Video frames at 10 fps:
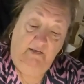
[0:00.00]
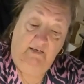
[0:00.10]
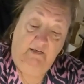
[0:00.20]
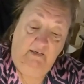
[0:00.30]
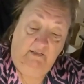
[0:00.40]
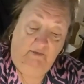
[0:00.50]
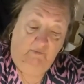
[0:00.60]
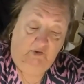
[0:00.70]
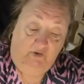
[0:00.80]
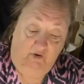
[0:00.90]
I did get
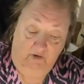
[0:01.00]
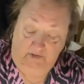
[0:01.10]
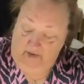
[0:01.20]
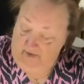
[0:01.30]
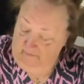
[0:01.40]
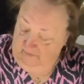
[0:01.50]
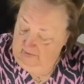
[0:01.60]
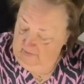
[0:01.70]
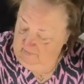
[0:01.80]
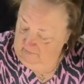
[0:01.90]
some stars out of
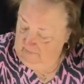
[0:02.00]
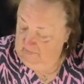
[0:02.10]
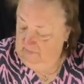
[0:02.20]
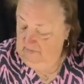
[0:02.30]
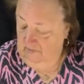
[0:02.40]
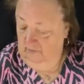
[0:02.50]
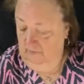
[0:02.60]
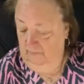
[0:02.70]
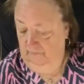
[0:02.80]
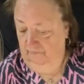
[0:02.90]
it.
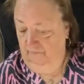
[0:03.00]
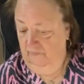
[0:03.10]
So